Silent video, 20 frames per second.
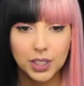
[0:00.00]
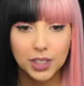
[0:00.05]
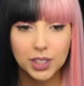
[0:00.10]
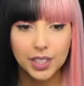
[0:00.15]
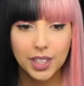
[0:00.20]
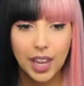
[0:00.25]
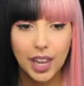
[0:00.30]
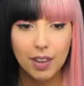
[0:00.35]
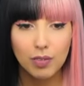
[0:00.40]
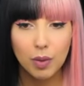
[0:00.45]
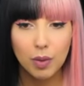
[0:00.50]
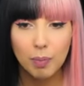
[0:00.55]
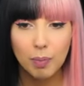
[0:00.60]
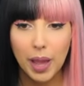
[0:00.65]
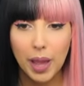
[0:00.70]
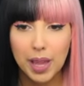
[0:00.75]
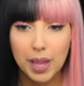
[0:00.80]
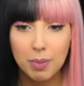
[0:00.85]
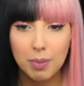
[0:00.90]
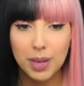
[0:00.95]
to save a
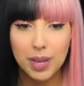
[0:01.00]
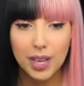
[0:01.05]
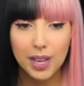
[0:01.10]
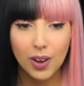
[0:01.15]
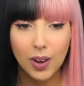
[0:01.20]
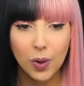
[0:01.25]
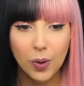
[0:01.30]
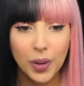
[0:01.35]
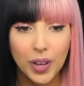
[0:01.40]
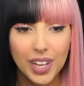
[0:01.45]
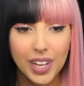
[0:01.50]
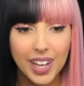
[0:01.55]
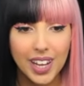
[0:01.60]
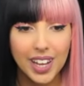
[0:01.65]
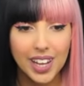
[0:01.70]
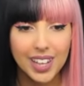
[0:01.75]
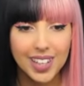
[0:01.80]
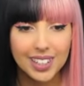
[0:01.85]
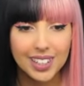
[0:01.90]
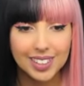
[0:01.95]
baby? Oh, he
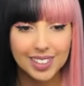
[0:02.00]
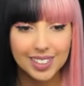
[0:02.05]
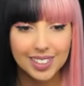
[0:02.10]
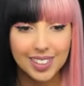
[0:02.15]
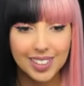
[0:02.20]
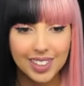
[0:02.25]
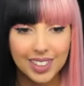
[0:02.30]
is.